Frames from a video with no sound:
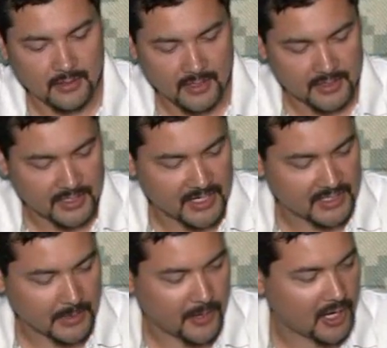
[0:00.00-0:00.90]
It's a
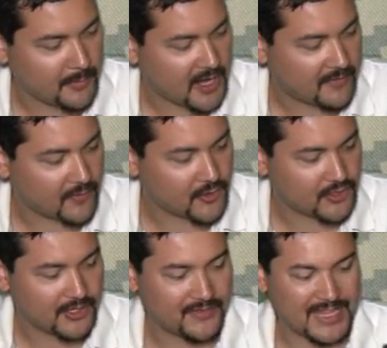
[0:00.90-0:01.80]
semi-automatic
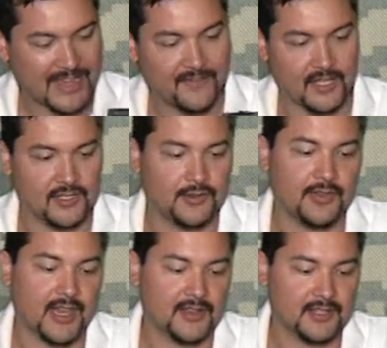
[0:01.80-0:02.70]
version of the
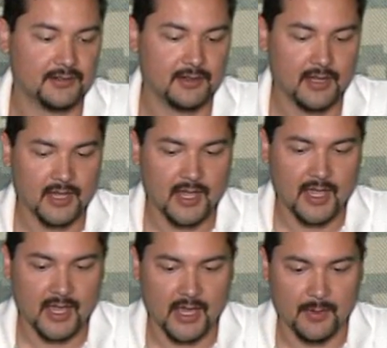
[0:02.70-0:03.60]

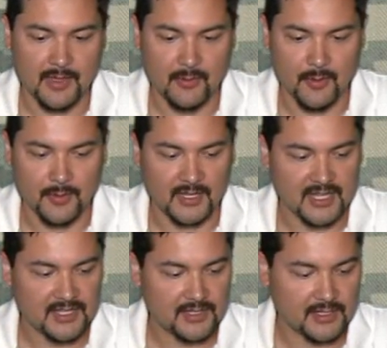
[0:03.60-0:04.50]
FN2000. They were
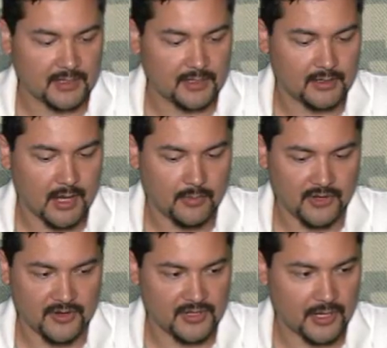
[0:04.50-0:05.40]
released a couple
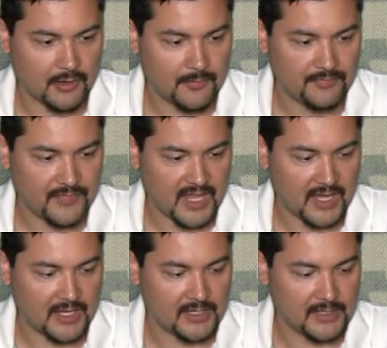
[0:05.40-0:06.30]
of years ago
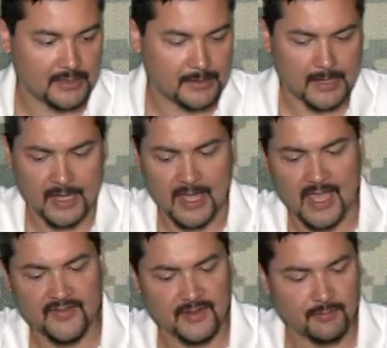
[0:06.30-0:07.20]
and
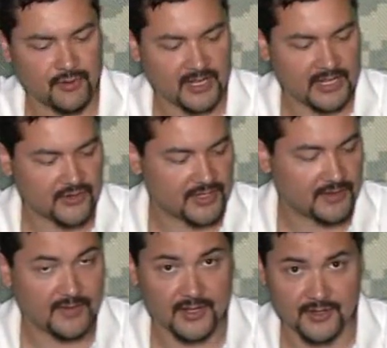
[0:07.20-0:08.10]
have some pretty
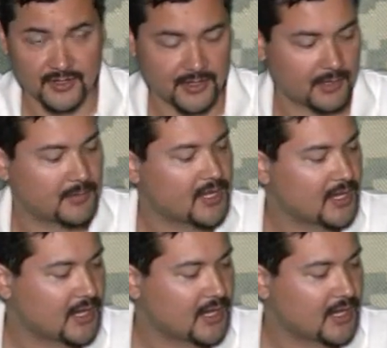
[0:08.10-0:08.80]
interesting features to them.